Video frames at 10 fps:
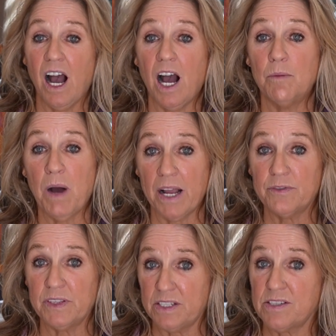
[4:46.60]

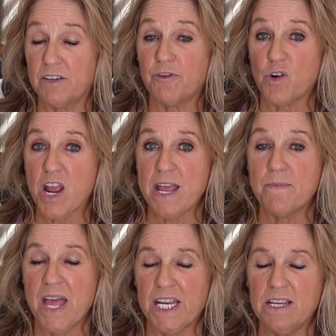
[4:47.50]
I've listed for
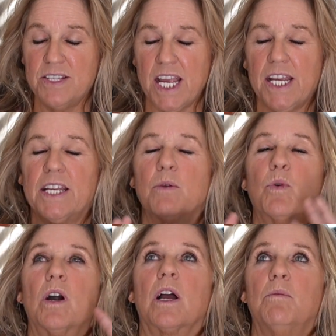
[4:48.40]
him that he's taken and
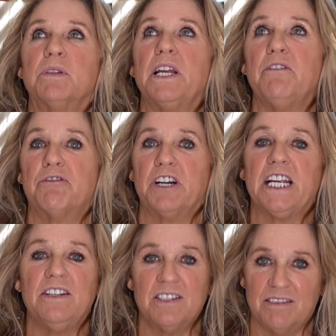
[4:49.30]
were a complete
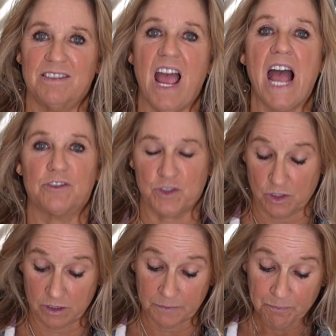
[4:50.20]
freaking
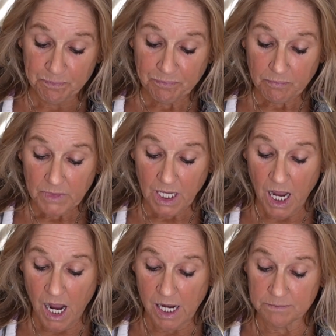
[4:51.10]
disaster.
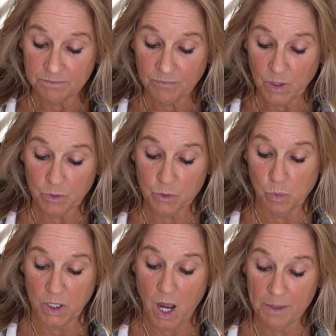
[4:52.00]
There was
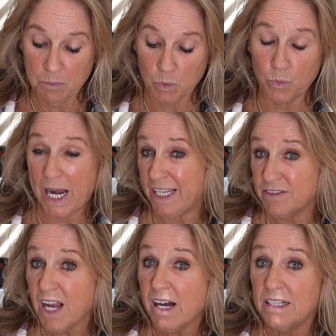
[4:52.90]
one on
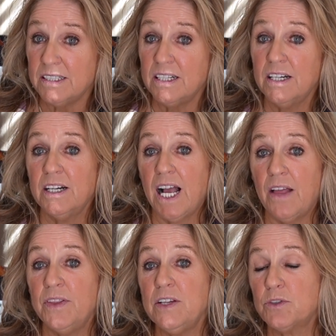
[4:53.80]
Miranda,
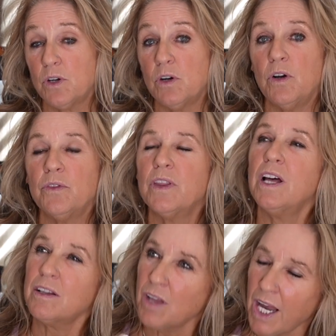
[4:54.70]
and these are,
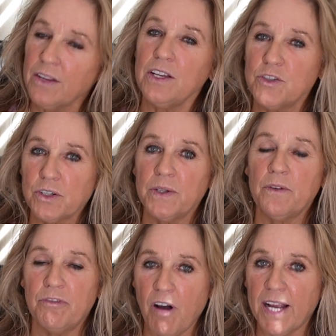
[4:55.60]
a lot of these you're going to
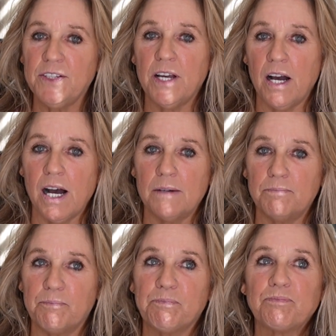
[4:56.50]
find
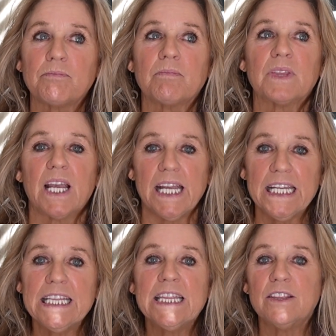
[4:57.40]

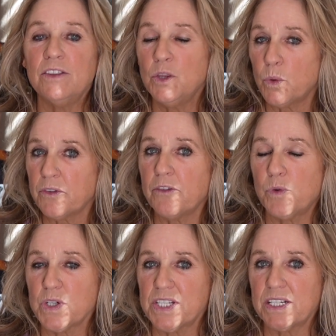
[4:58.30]
in north of
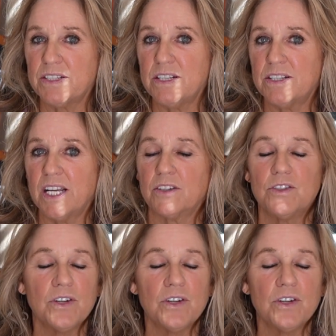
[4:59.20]
466.